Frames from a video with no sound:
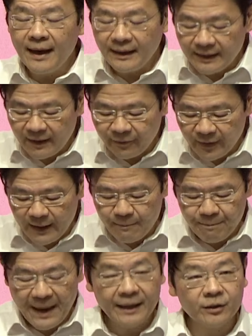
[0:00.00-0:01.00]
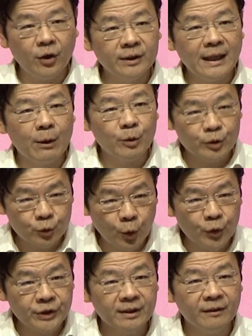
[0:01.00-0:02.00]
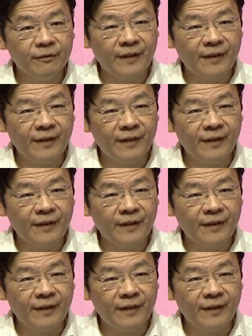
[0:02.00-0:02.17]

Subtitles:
and have impact on our social